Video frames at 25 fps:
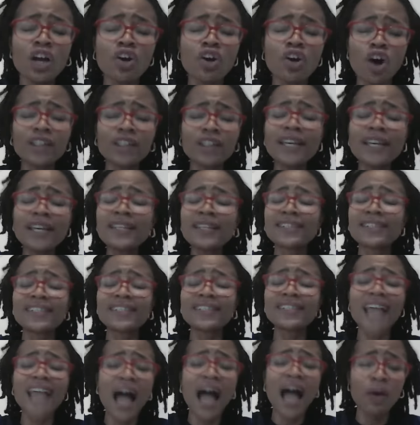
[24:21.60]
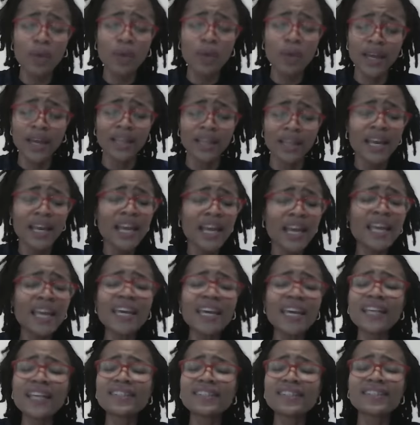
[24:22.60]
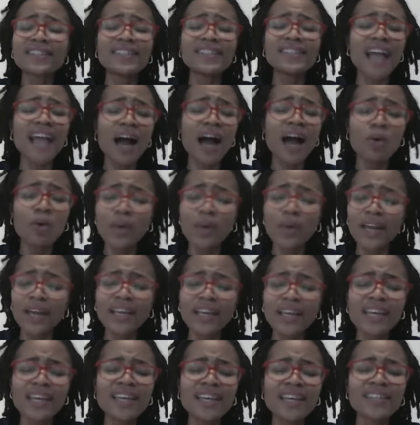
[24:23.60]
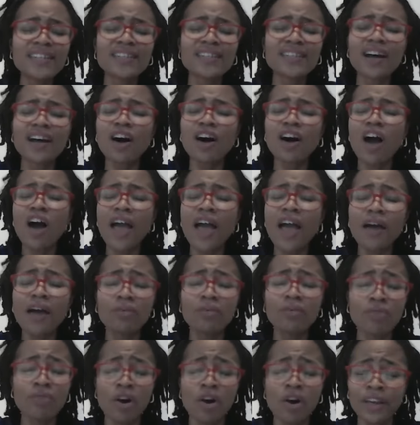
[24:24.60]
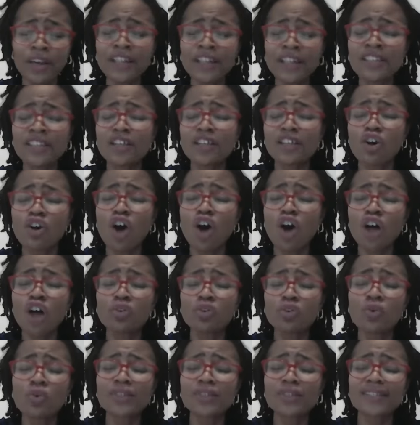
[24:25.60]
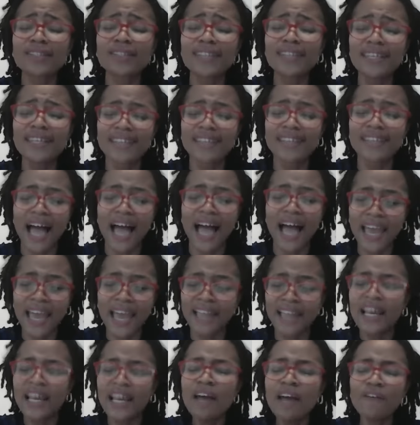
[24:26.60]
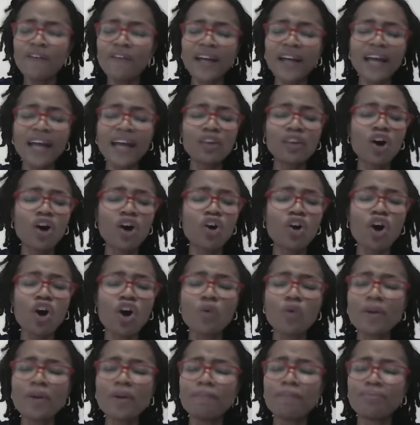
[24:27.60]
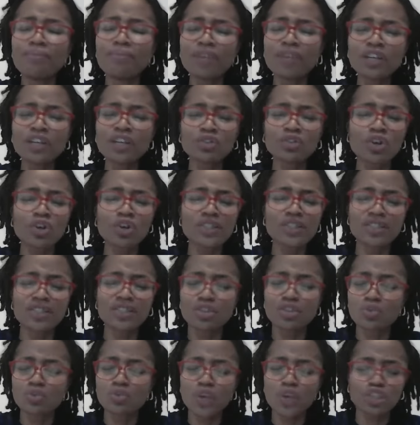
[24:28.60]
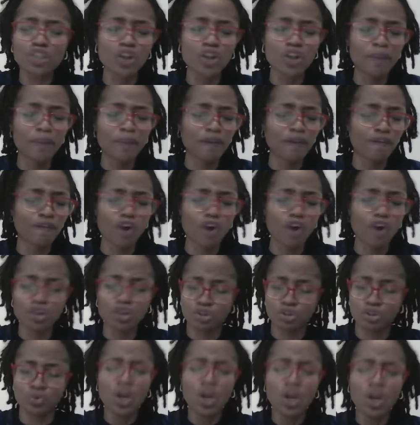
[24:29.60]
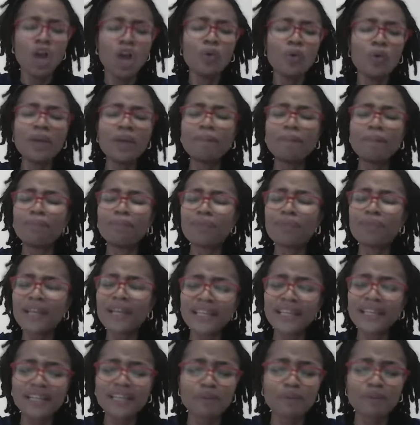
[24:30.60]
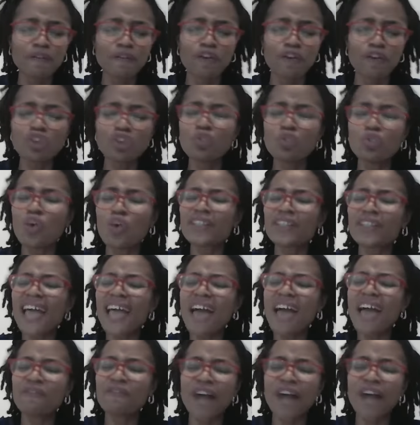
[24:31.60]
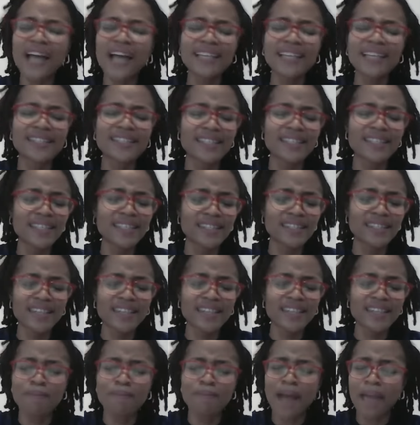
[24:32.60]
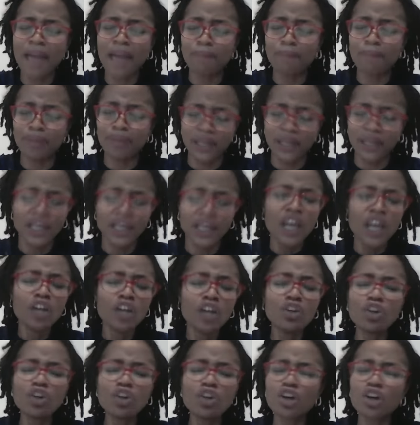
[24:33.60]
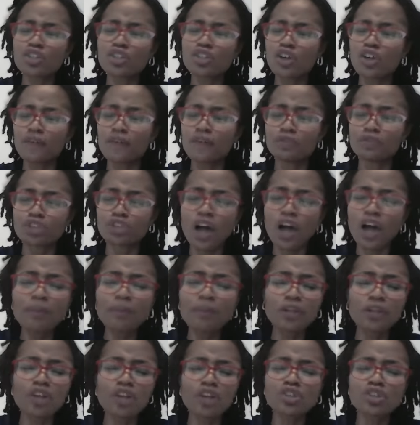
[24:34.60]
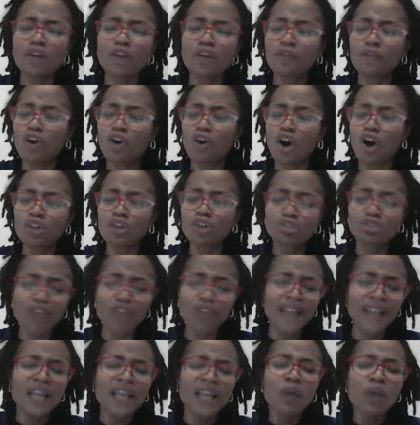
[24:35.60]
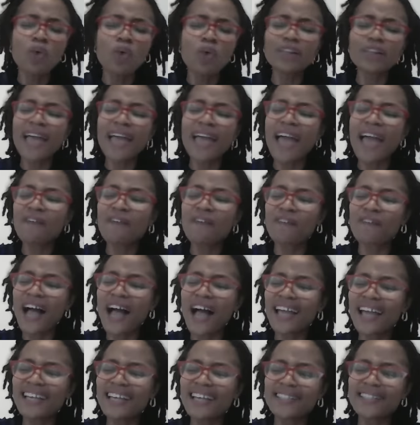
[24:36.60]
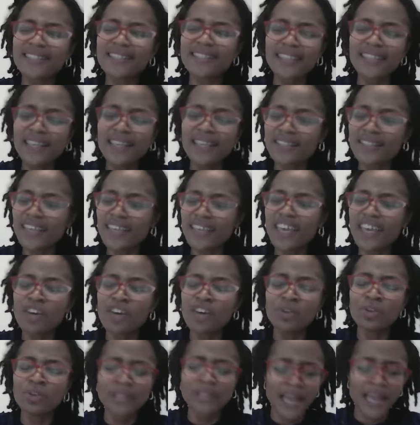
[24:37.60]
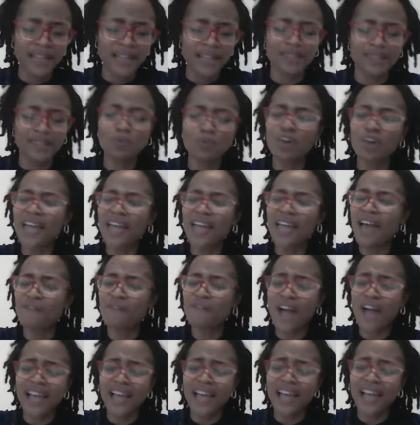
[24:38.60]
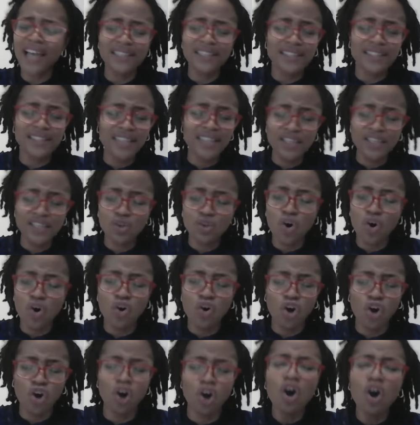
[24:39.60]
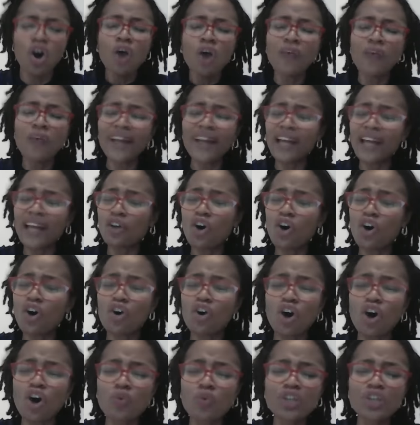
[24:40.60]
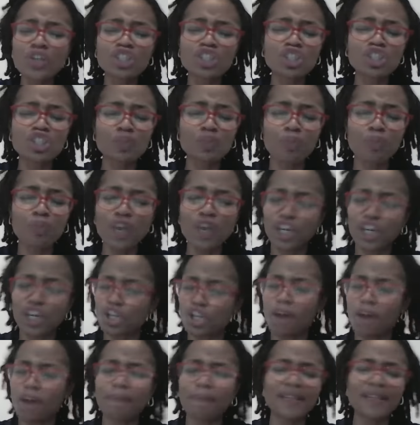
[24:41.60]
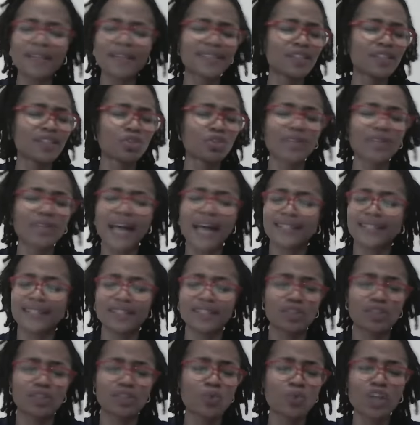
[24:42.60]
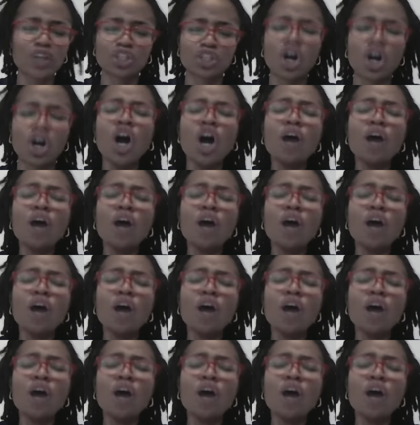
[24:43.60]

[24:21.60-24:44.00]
God, He is Yahweh, He is Yahweh, He is the error, He is the God who sees ahead. Father, Lord God, we bring those situations before you. We bring it before you you, whatever it is, it might be loss of job, loss of contract, whatever it is, illness, whatever it is, oh God. Father, Lord God, we speak your peace into that situation.